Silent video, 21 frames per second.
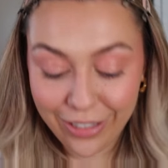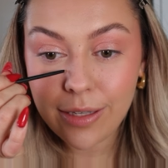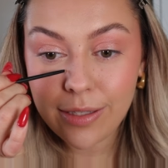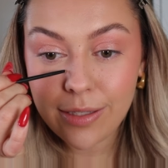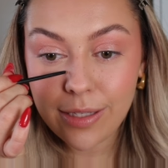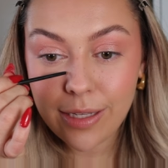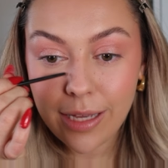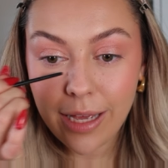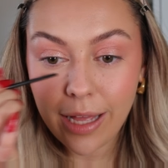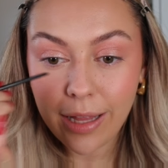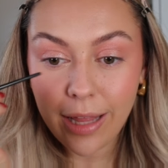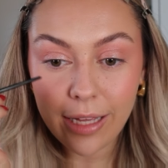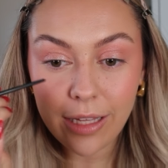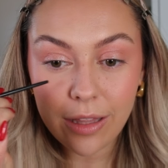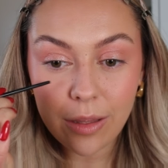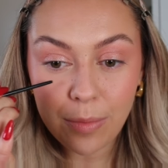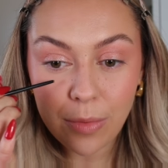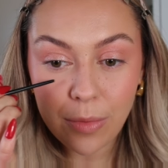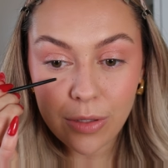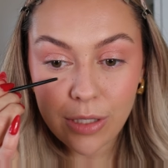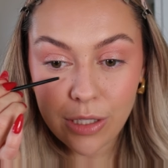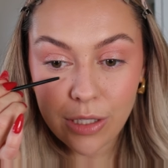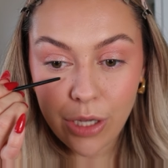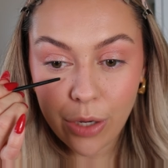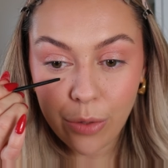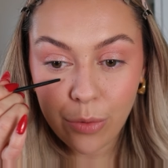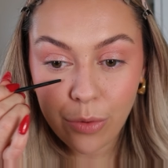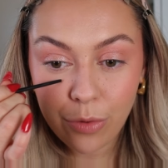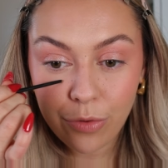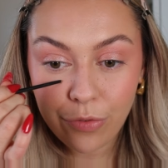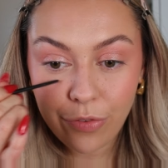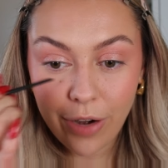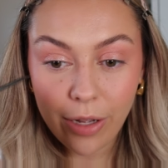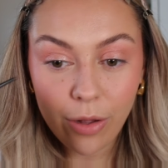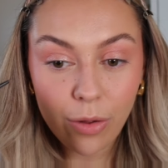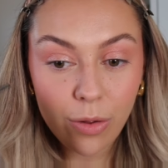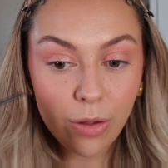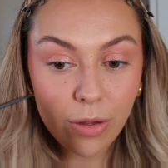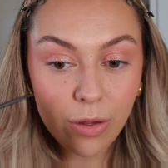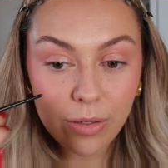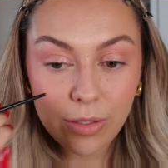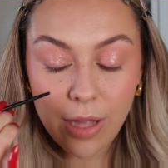So you get like the multi-tonal
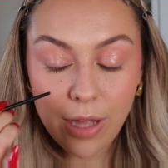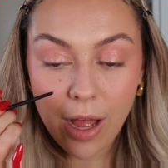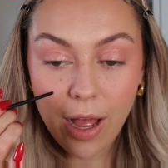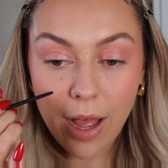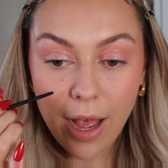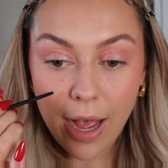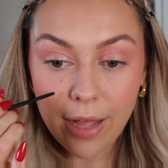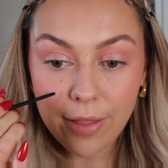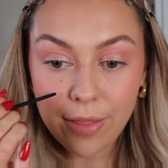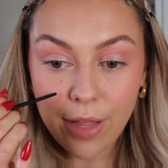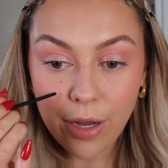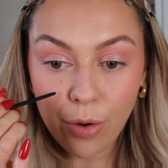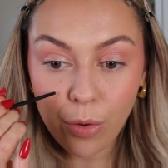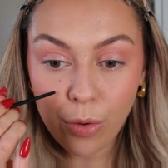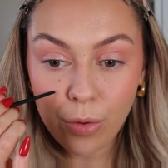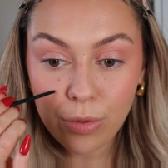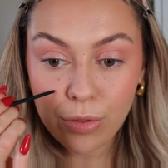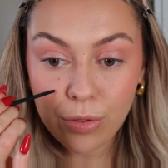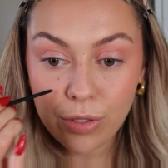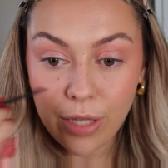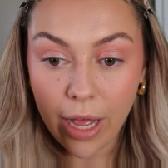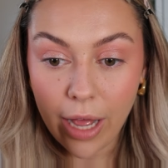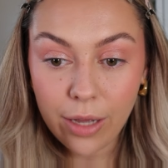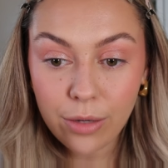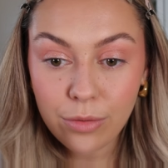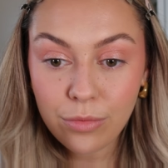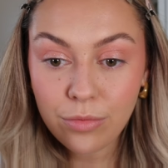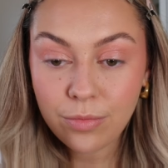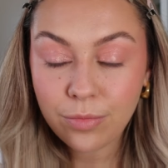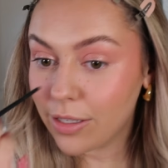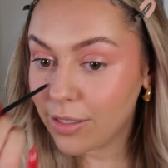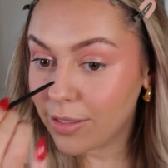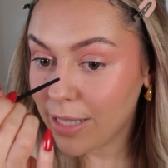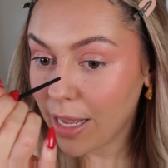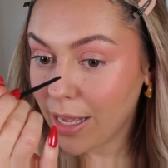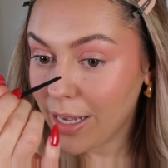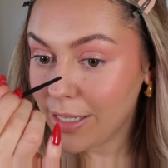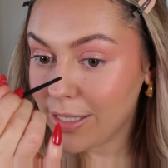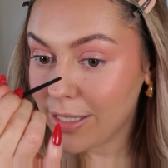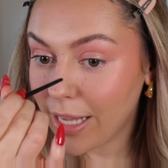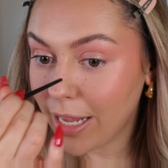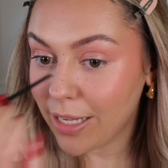freckles, and then also the
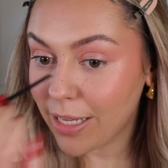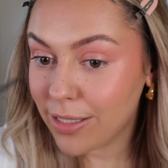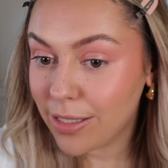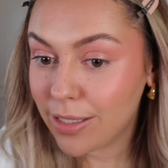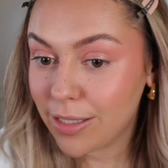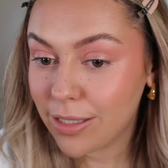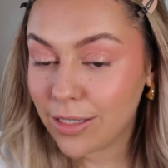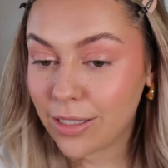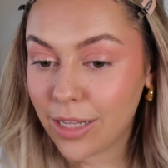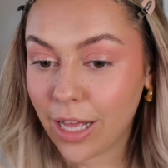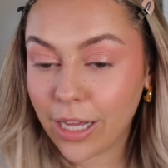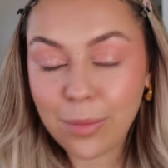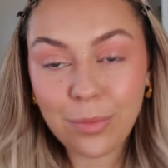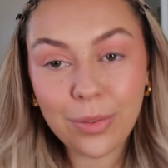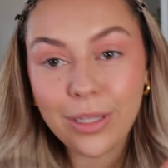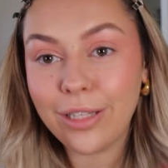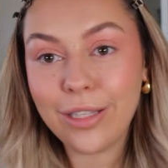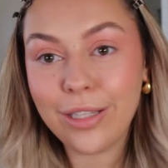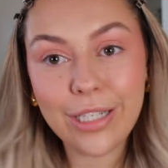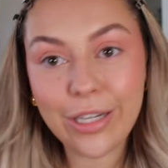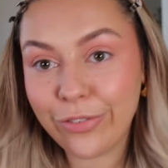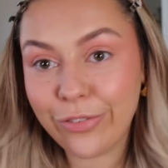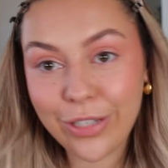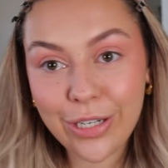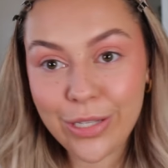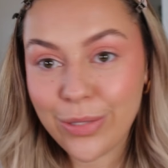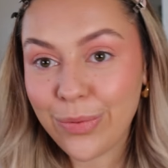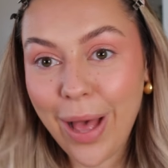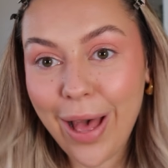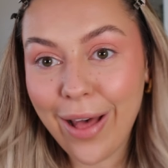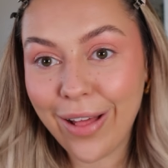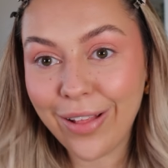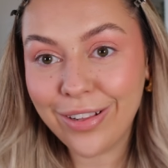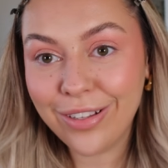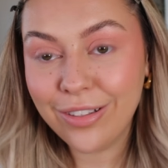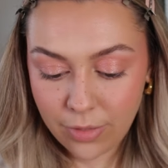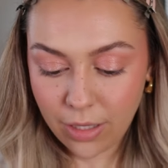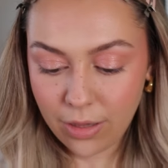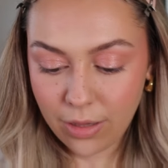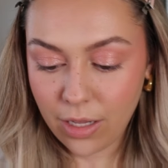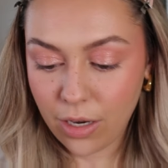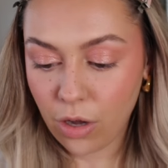sizes are completely different as well.
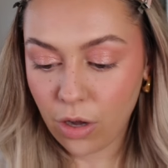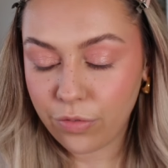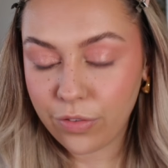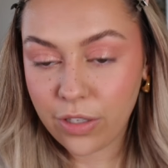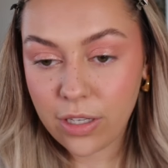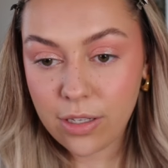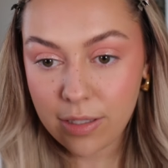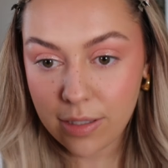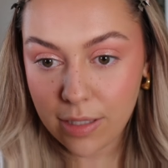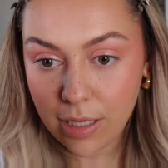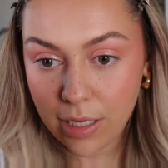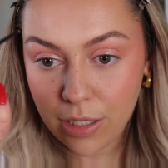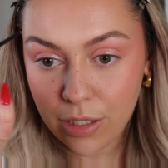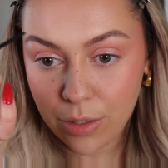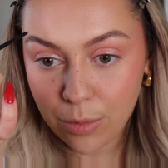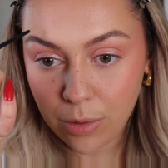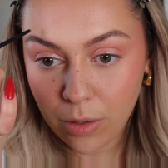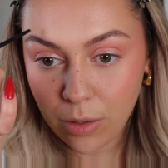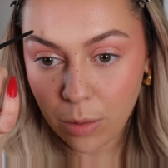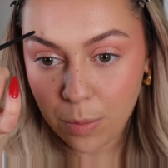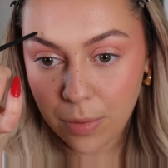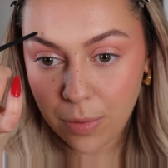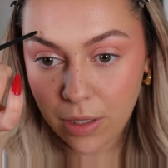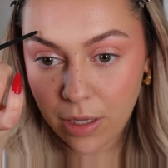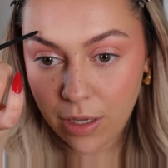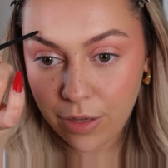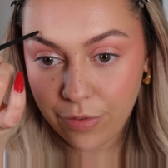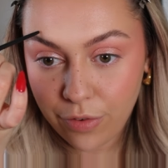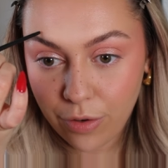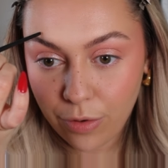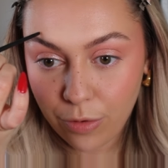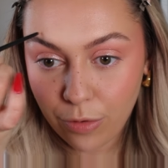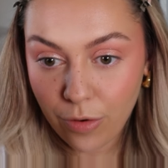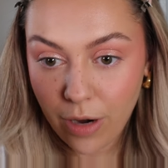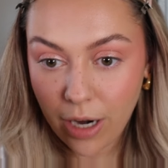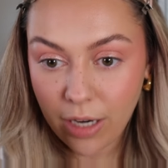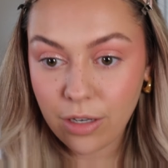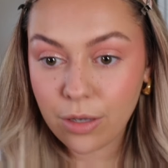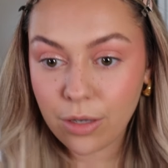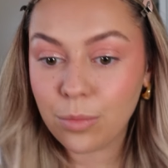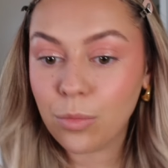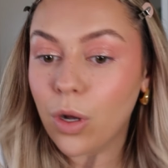And then obviously do a couple of
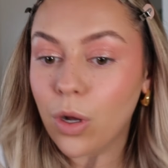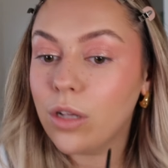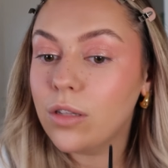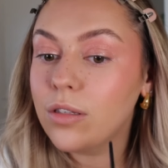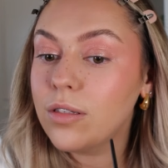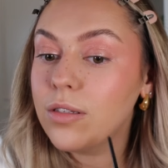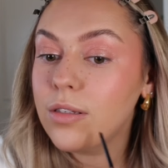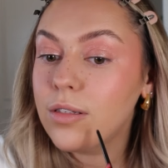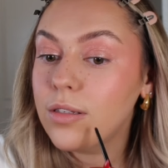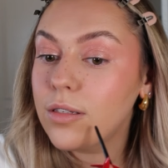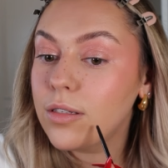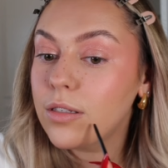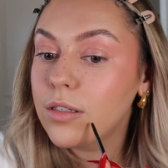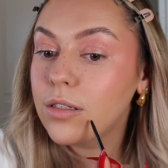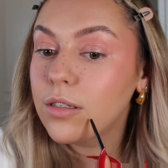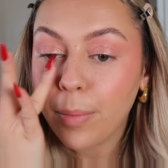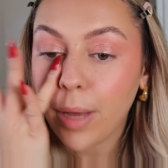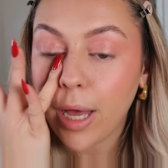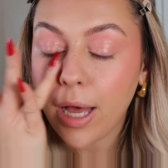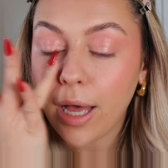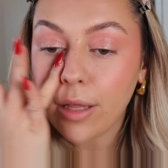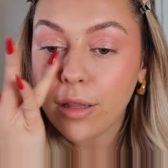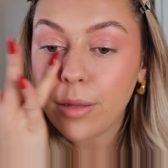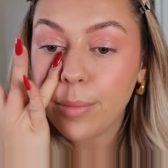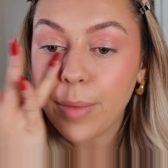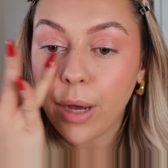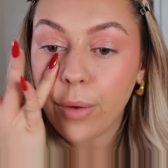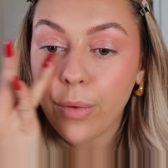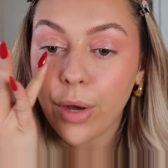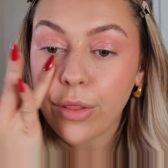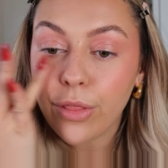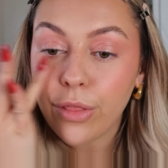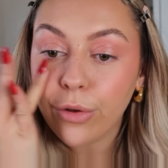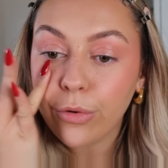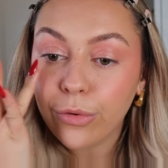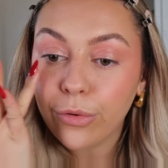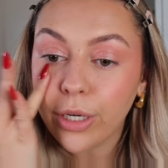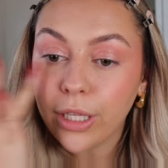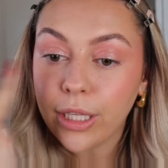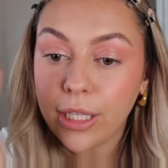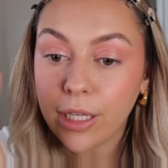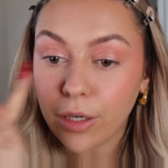random ones. Pat them out and they're
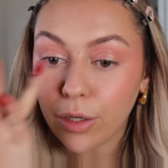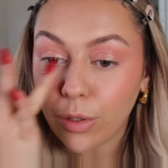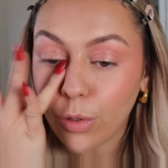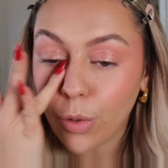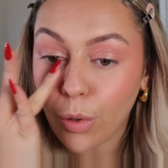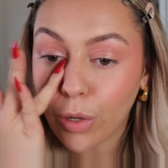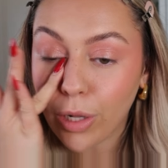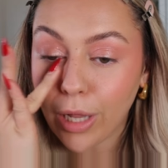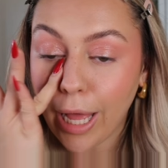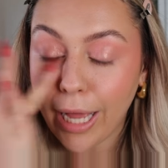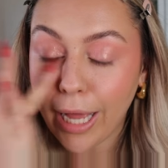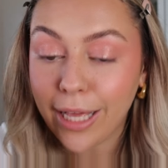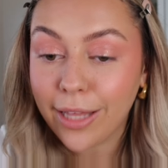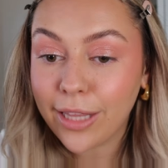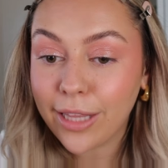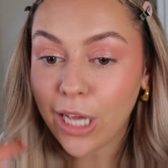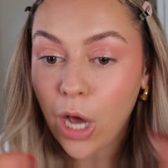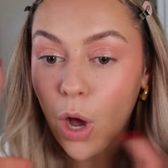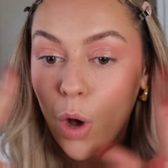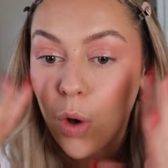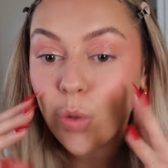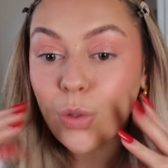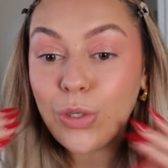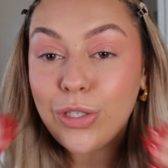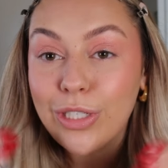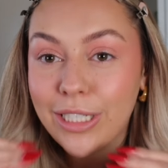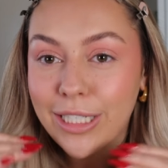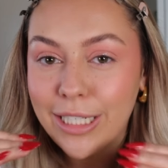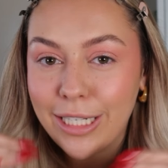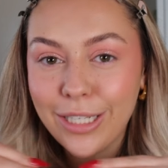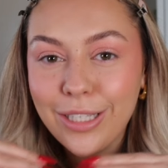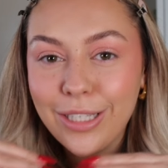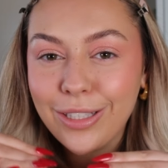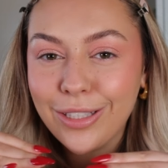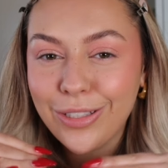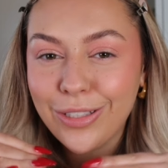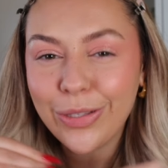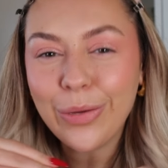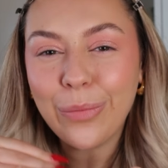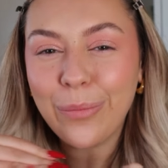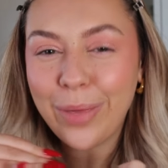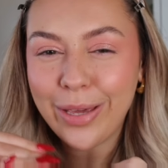really going to look like they are
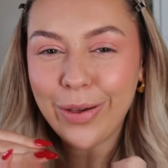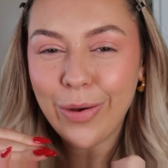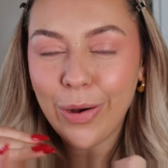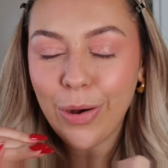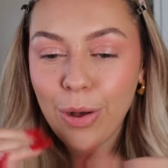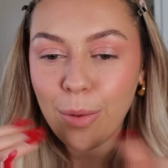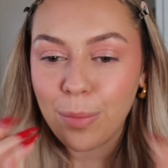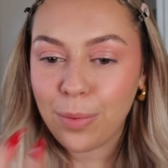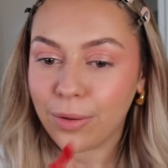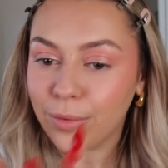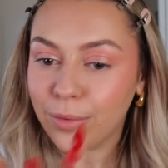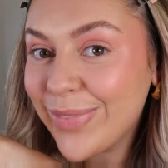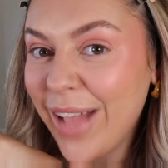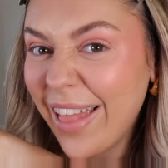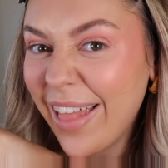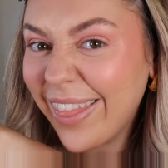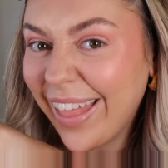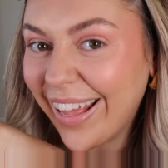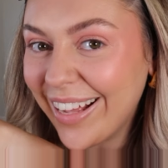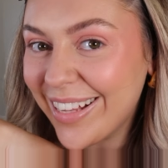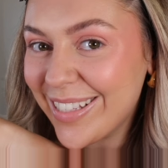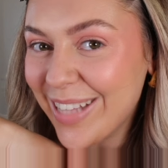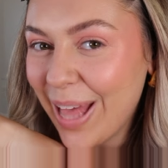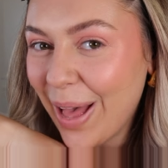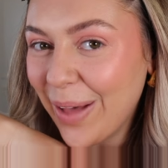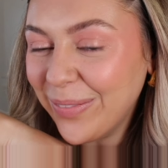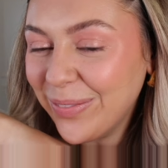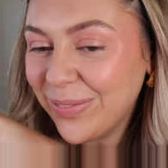underneath your makeup, like so.